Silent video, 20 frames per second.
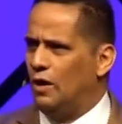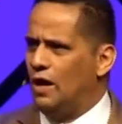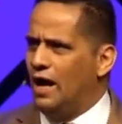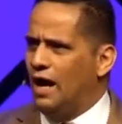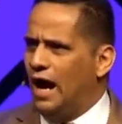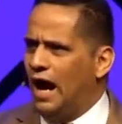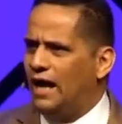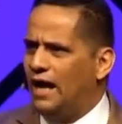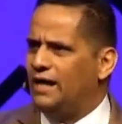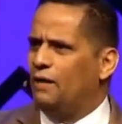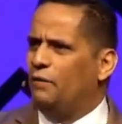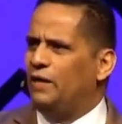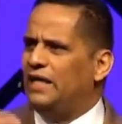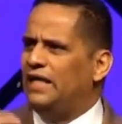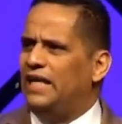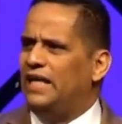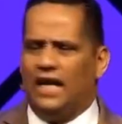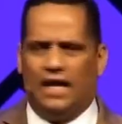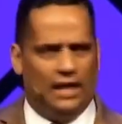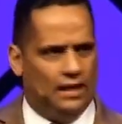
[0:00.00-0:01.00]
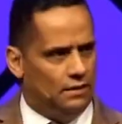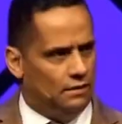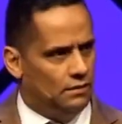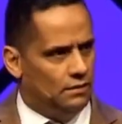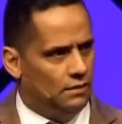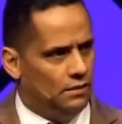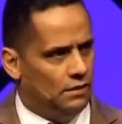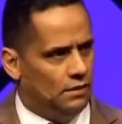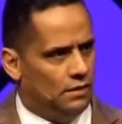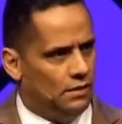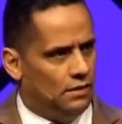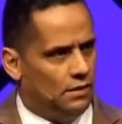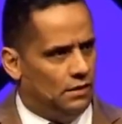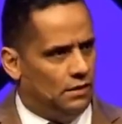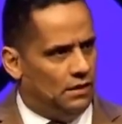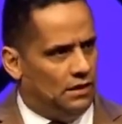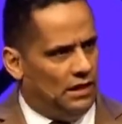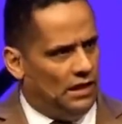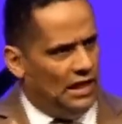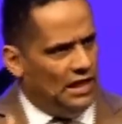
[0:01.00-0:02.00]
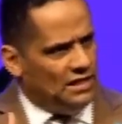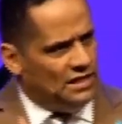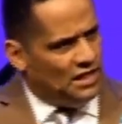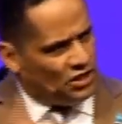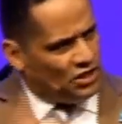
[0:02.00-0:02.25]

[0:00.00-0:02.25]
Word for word: How did we get in this